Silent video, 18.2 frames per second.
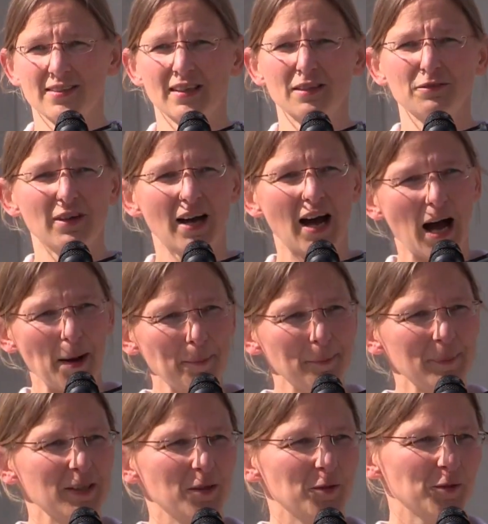what is good for
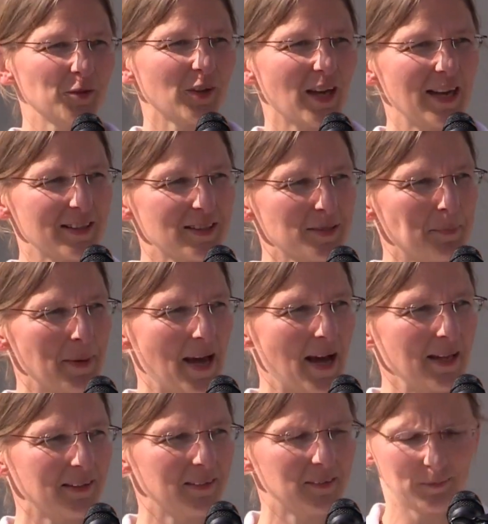you because we
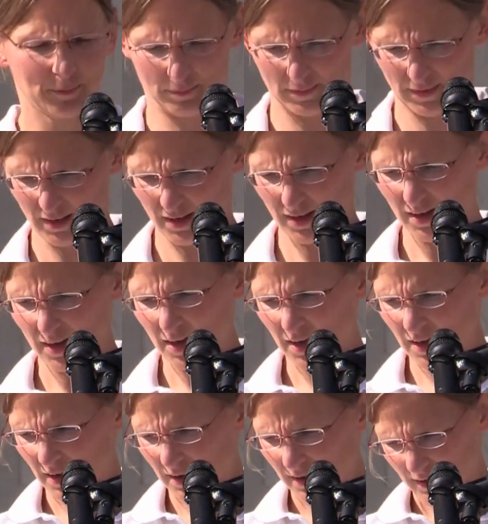have experience.
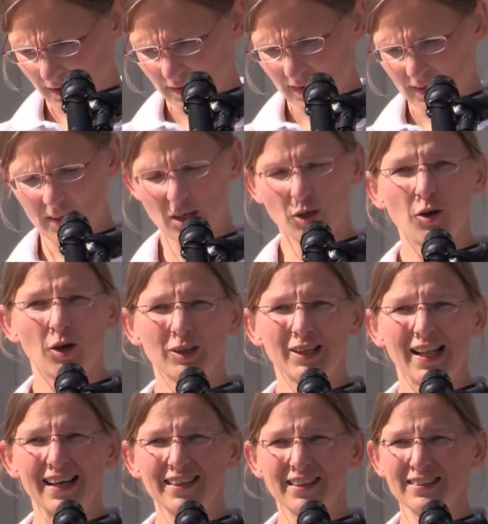
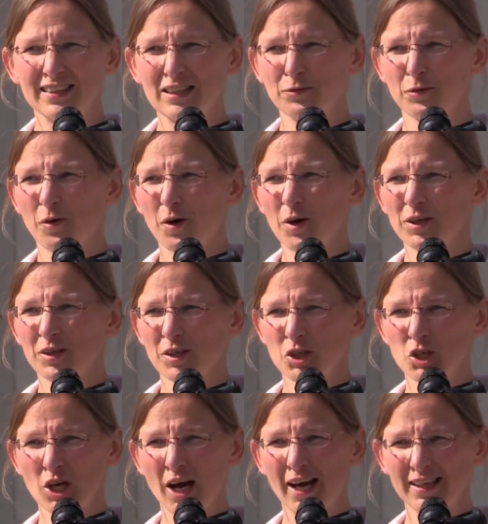You cannot
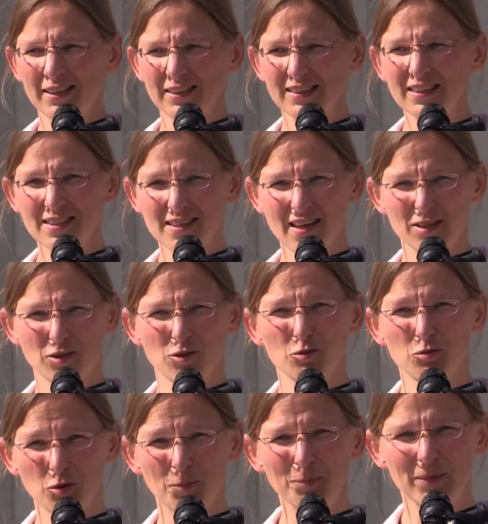make a decision for
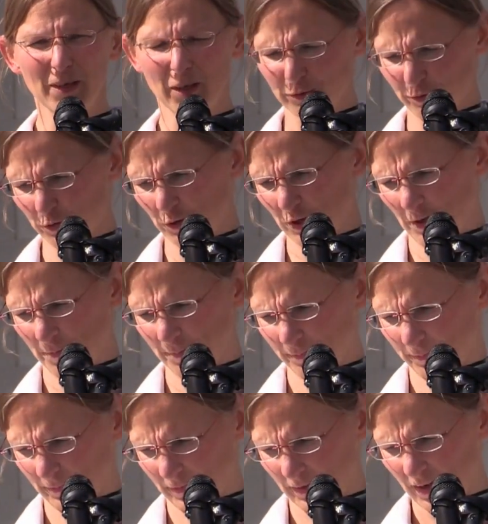yourself. They are
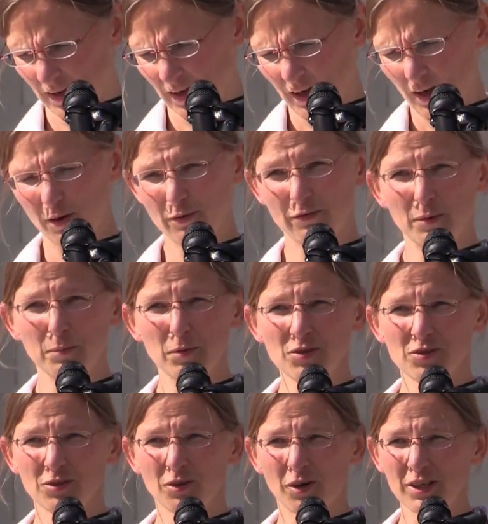not sensitive
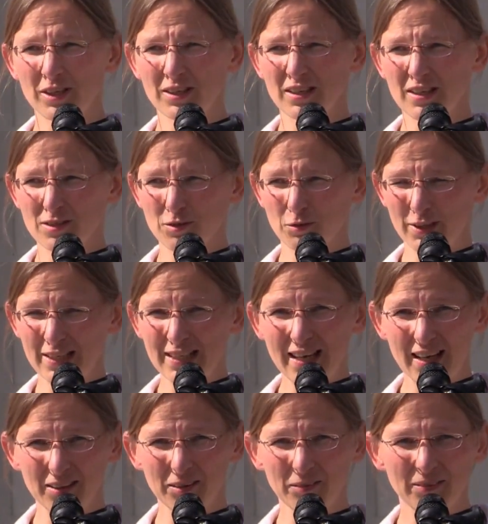enough for that.
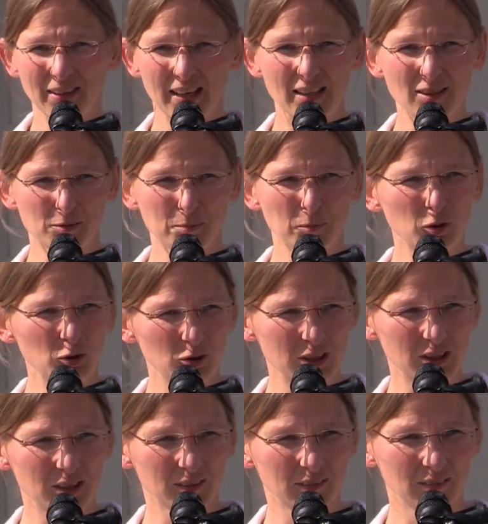You
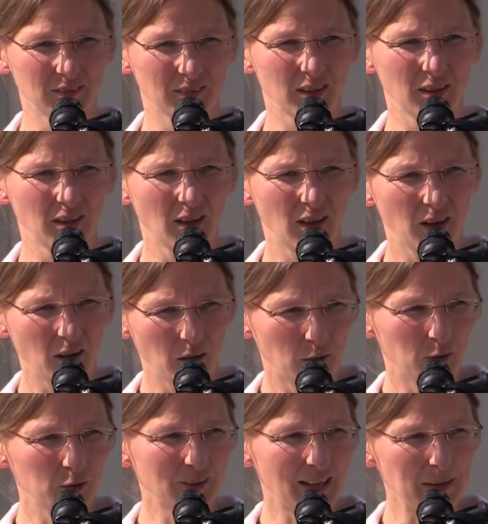are too stupid
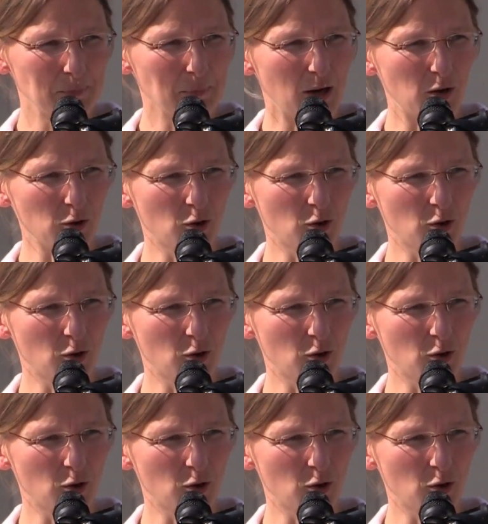for that.